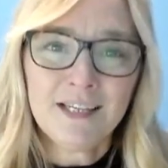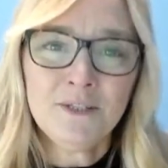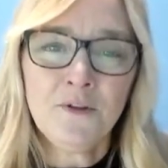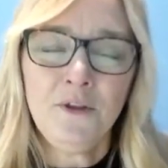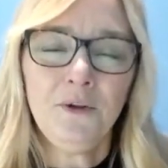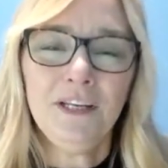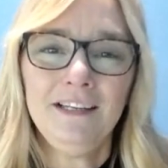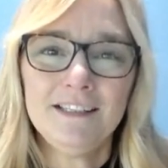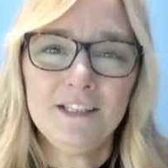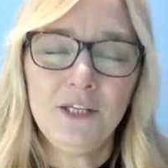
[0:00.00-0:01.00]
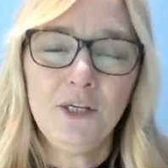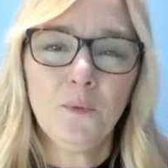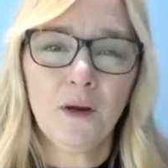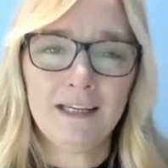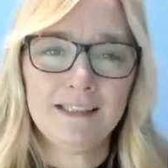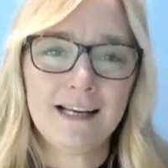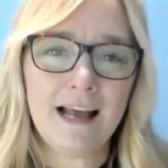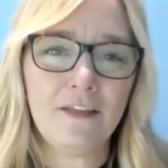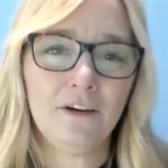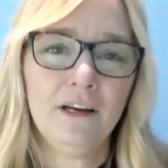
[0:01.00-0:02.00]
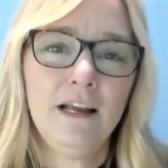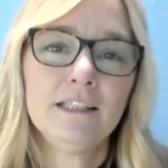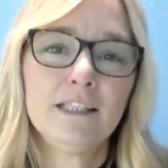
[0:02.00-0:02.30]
so that you can continue working together,